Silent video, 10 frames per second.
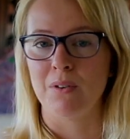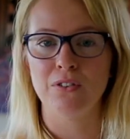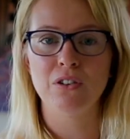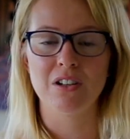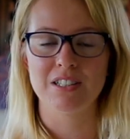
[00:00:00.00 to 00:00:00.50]

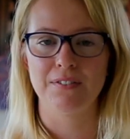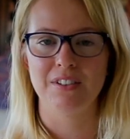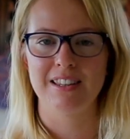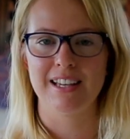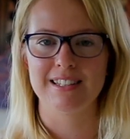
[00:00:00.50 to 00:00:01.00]
We've all got
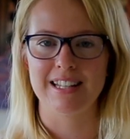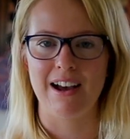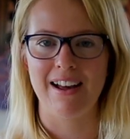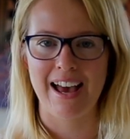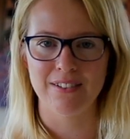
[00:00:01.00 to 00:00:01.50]
different things in
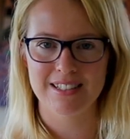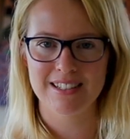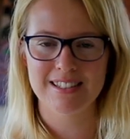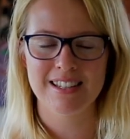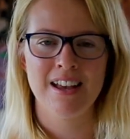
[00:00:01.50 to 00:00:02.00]
our
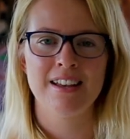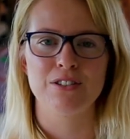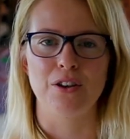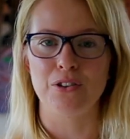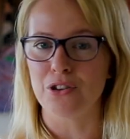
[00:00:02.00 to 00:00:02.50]
houses,
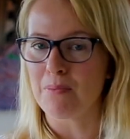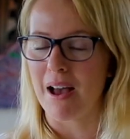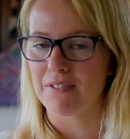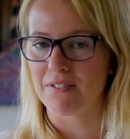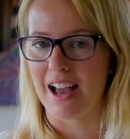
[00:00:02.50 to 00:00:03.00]
so you
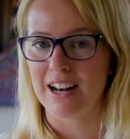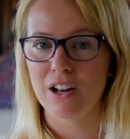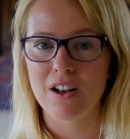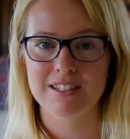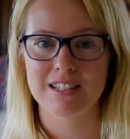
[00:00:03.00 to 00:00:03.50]
might
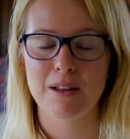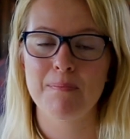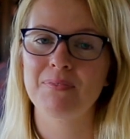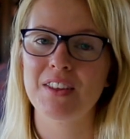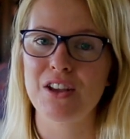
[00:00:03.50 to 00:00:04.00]
find lots of
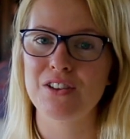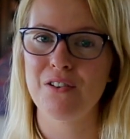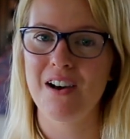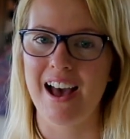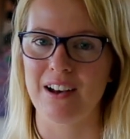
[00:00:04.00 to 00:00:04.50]
them in
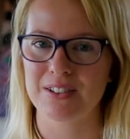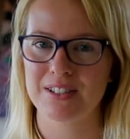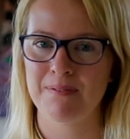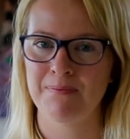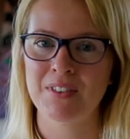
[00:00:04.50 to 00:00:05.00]
your
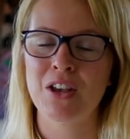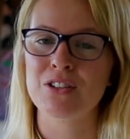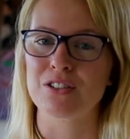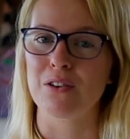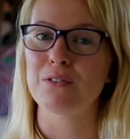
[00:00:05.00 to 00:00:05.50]
house.
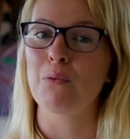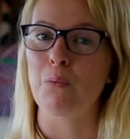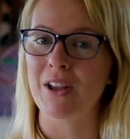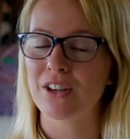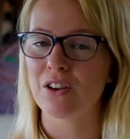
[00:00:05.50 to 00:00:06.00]
So
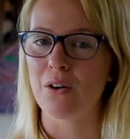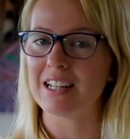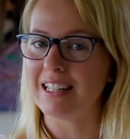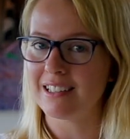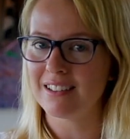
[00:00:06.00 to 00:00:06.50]
we can go
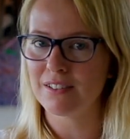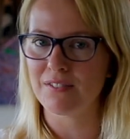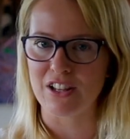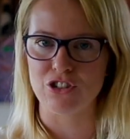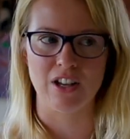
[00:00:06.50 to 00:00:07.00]
on a little
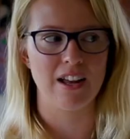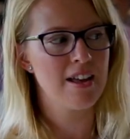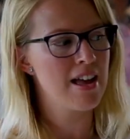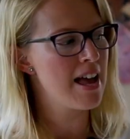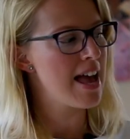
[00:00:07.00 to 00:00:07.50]

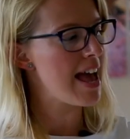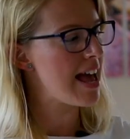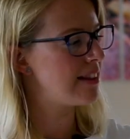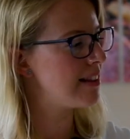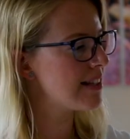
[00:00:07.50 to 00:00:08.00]
adventure
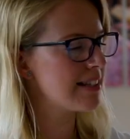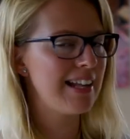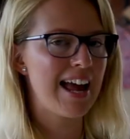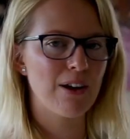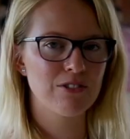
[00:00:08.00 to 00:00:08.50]
in this
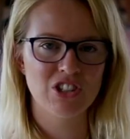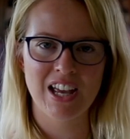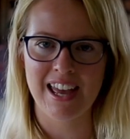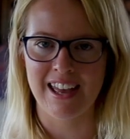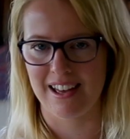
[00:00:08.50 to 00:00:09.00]
lounge
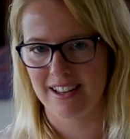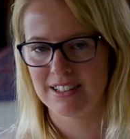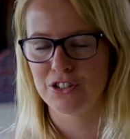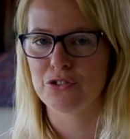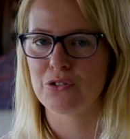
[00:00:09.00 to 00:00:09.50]

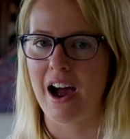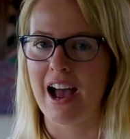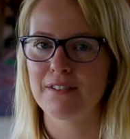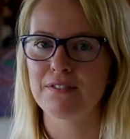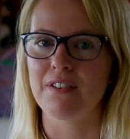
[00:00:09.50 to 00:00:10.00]
here to
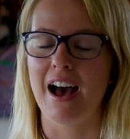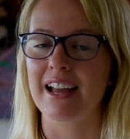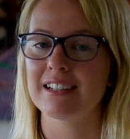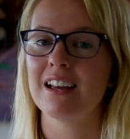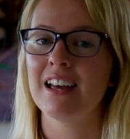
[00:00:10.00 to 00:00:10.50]
try and
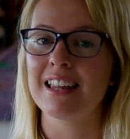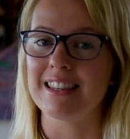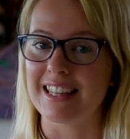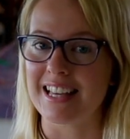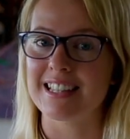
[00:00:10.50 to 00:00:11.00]
find
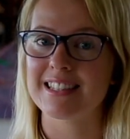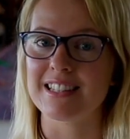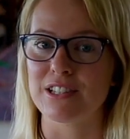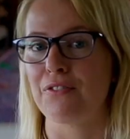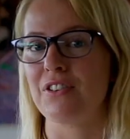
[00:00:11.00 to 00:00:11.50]
these
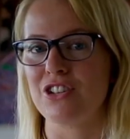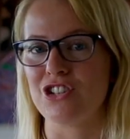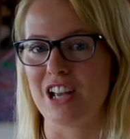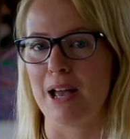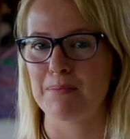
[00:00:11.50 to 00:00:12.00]
different
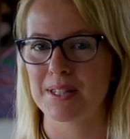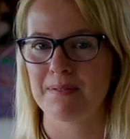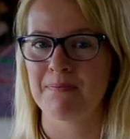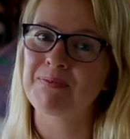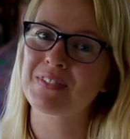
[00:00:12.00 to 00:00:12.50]
shapes.